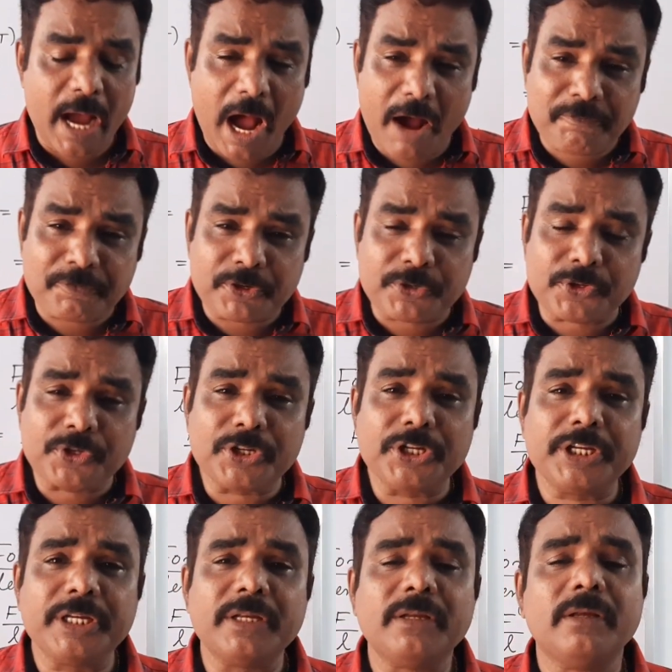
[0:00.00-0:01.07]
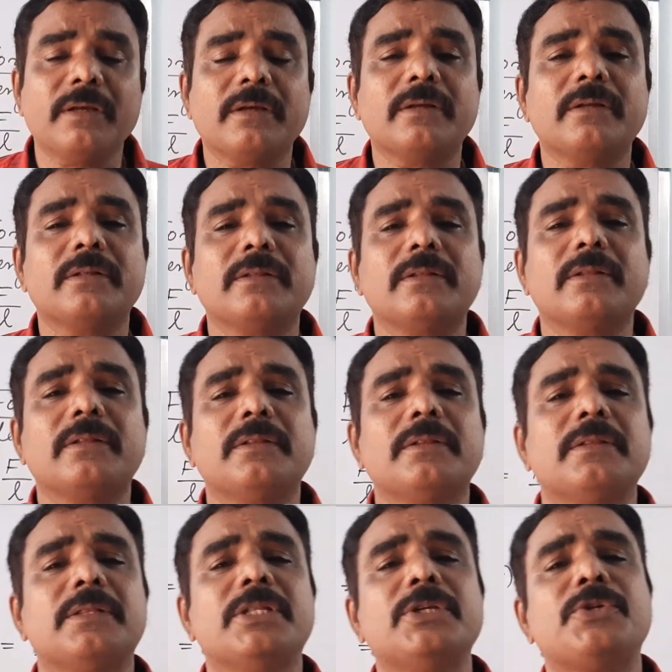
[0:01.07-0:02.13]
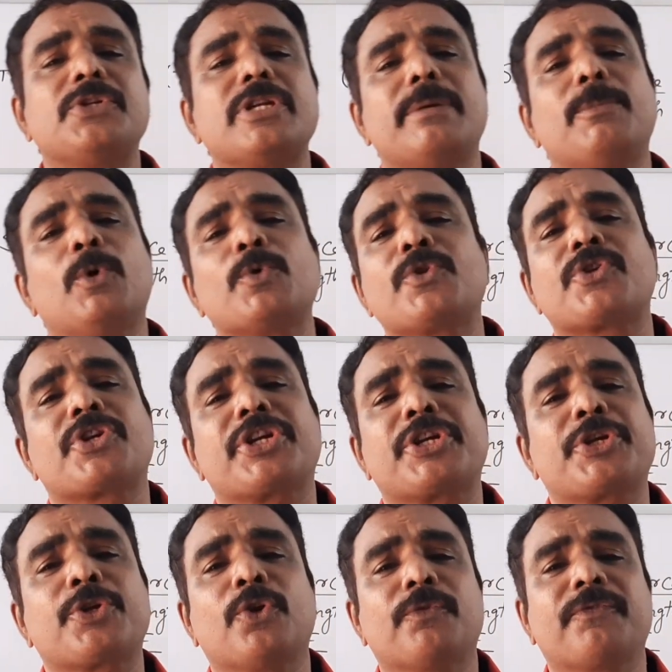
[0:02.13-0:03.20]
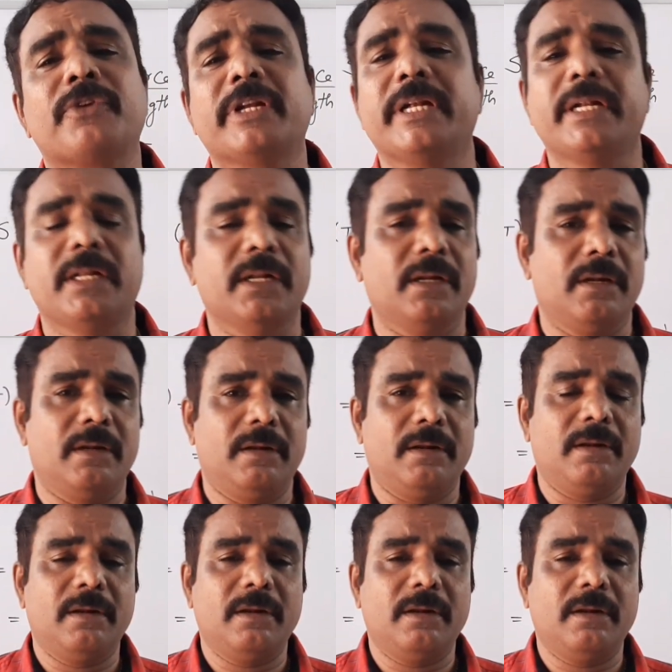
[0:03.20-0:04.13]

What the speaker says: After seeing this demonstration of needle,